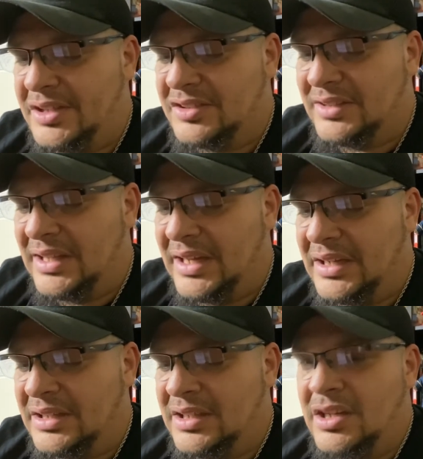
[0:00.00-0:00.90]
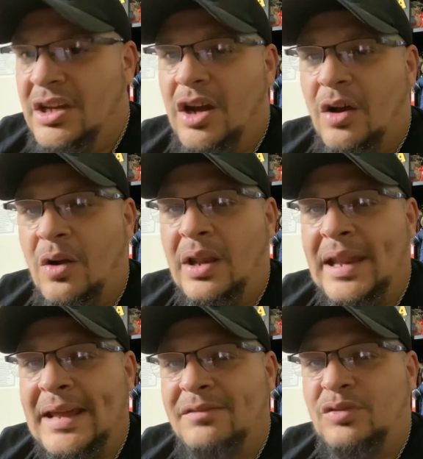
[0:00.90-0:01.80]
is like all
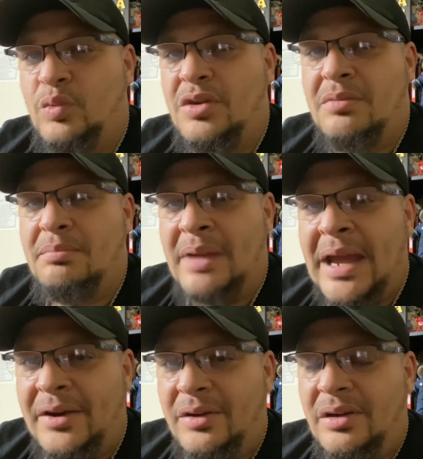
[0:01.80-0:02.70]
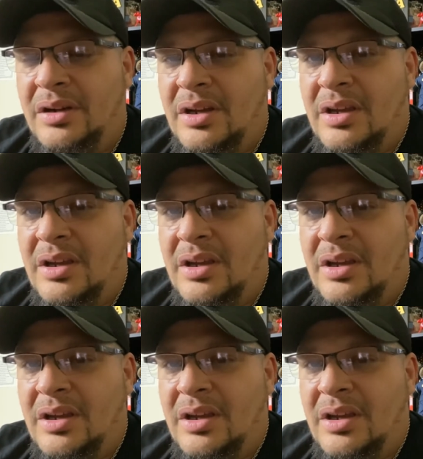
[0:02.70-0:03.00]
lives wouldn't matter